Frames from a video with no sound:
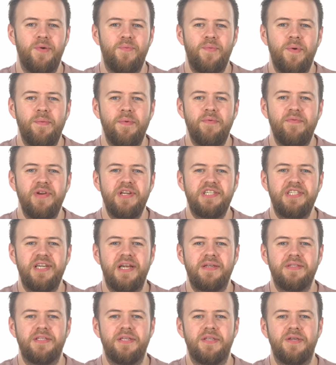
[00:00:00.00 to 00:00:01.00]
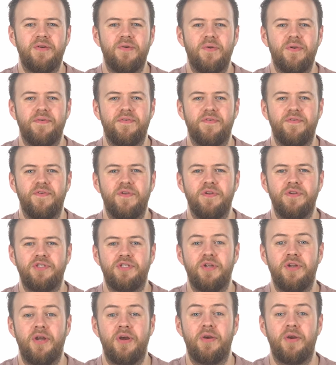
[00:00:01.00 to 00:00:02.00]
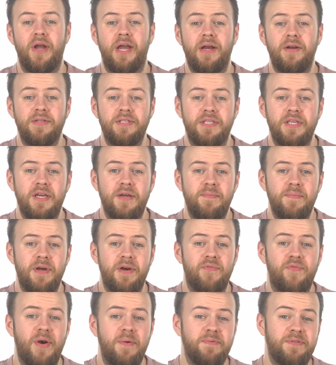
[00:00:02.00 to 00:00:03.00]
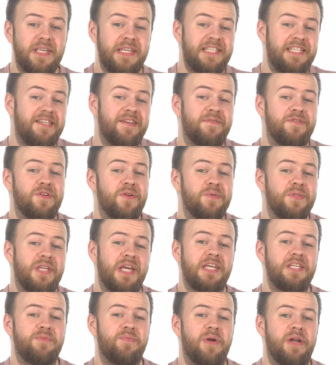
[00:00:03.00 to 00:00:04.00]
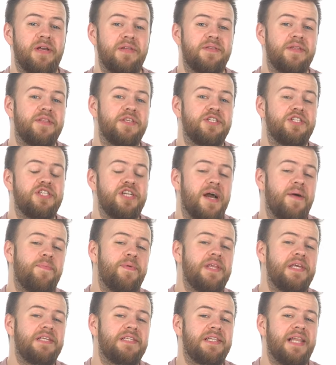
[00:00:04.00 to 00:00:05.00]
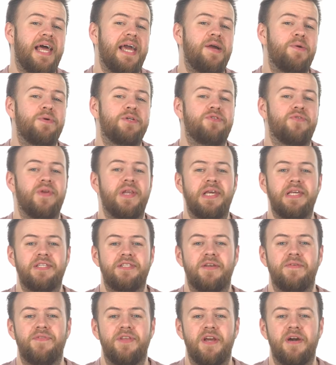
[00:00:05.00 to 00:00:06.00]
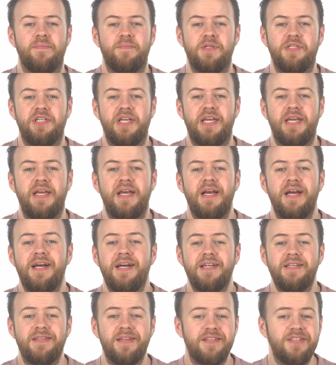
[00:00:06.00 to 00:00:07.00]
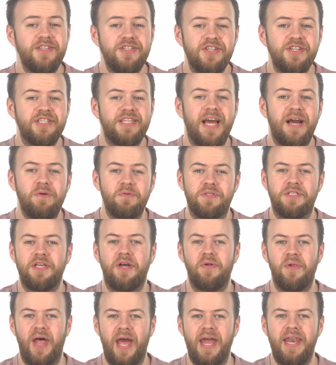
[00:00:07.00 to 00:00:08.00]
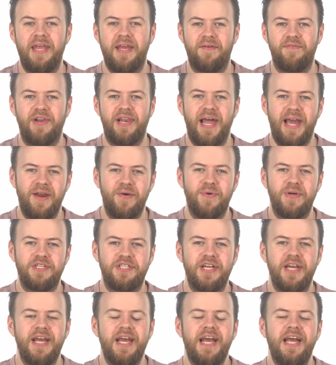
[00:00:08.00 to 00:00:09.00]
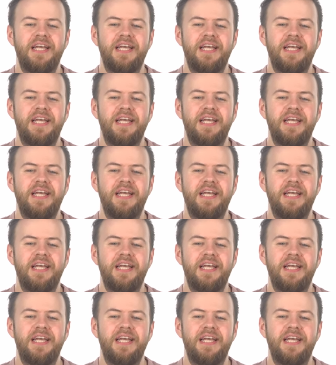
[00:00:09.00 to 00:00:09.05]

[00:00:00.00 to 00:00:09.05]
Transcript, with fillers: When we reached out to the Call of Cthulhu studio Chaosium, a representative told Dicebreaker that the Japanese language release of the R P G doesn't just outsell any other language,